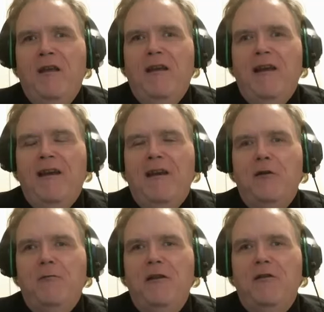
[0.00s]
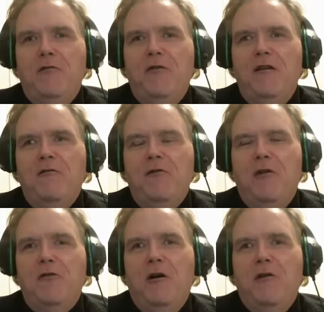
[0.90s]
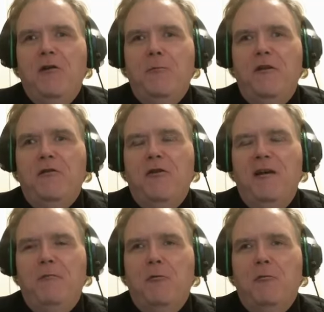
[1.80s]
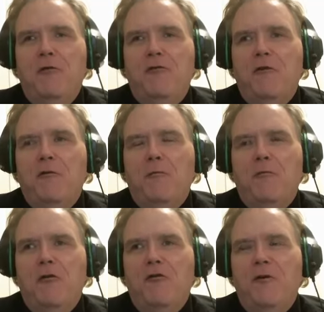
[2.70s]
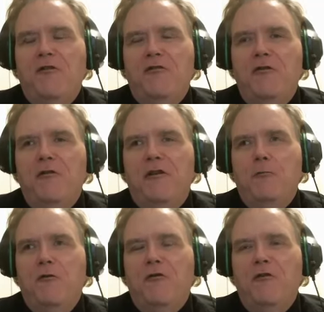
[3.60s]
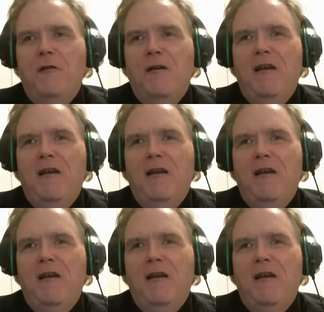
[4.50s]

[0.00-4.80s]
And eventually those are all going to be claimed, or most of them, or especially the good ones.